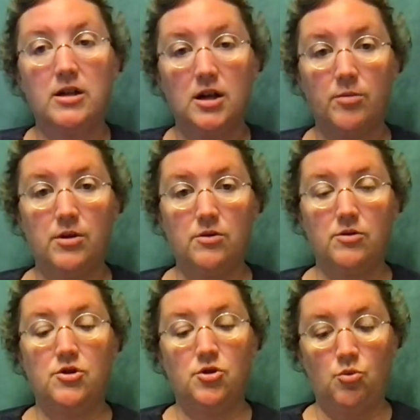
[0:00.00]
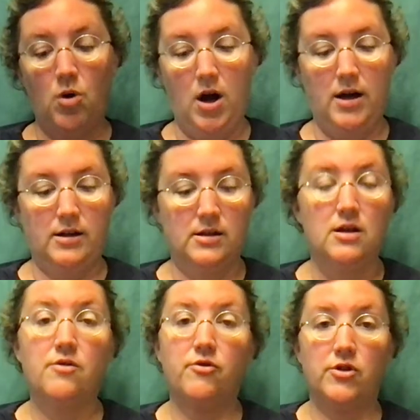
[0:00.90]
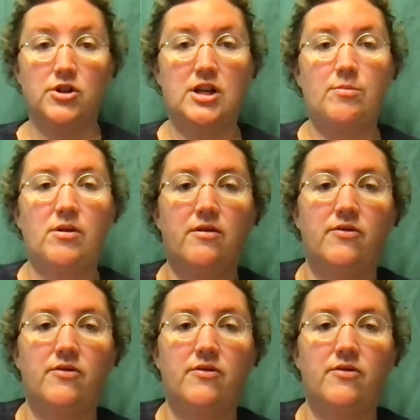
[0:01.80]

W's, 2 Y's for the shape of